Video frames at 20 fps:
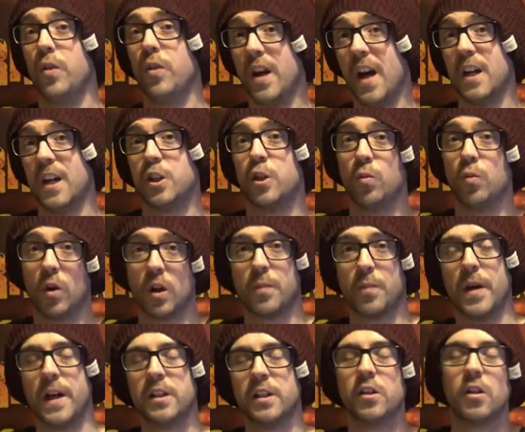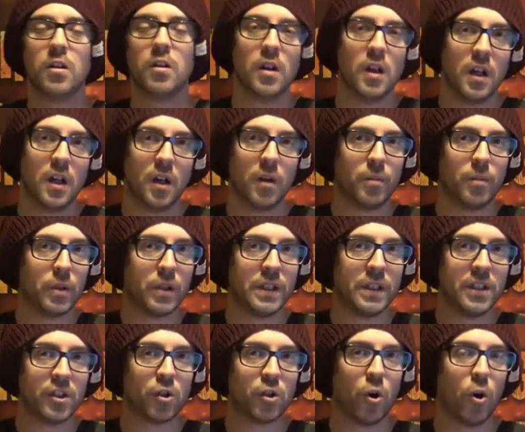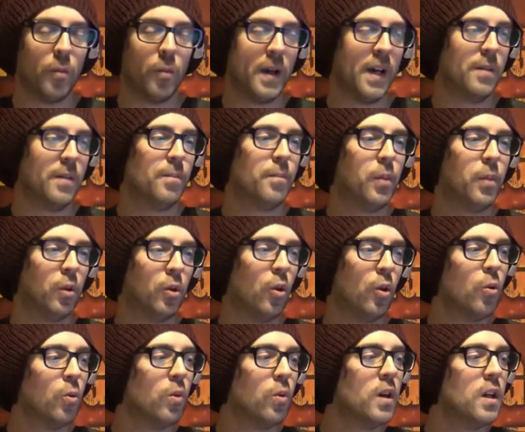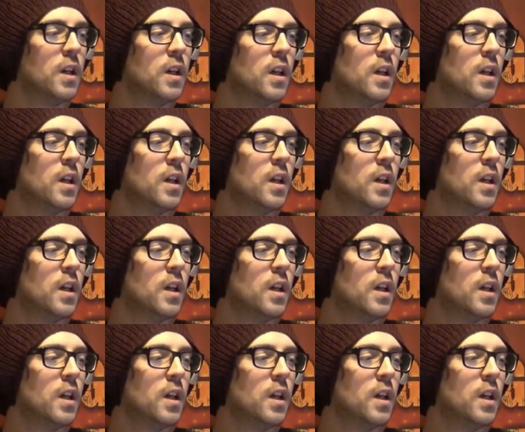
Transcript: they actually work better, please comment below.